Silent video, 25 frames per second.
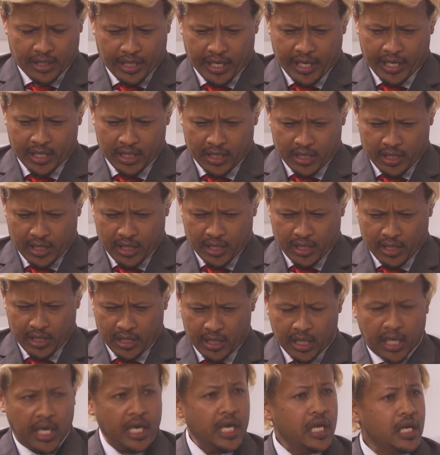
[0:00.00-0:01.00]
at
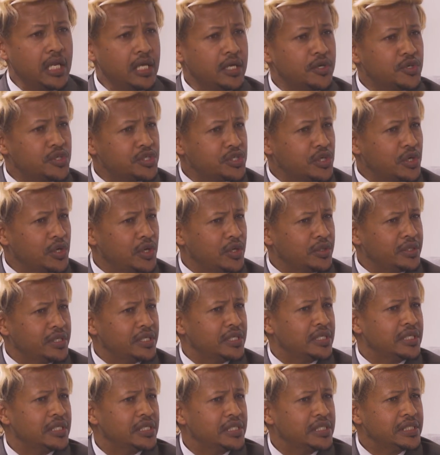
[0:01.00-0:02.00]
80 years old.
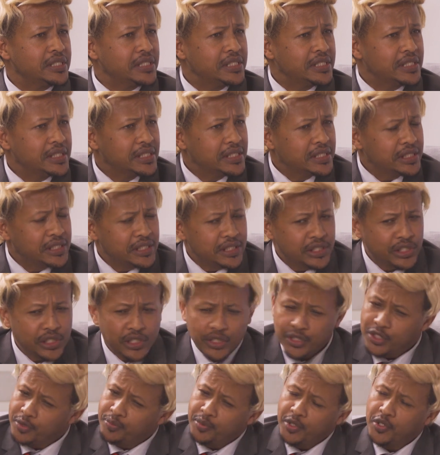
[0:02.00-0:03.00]

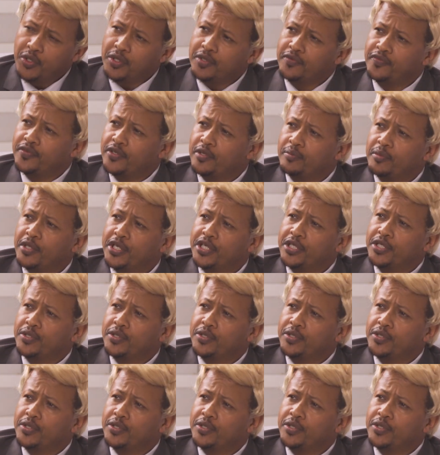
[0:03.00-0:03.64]
That's beautiful, by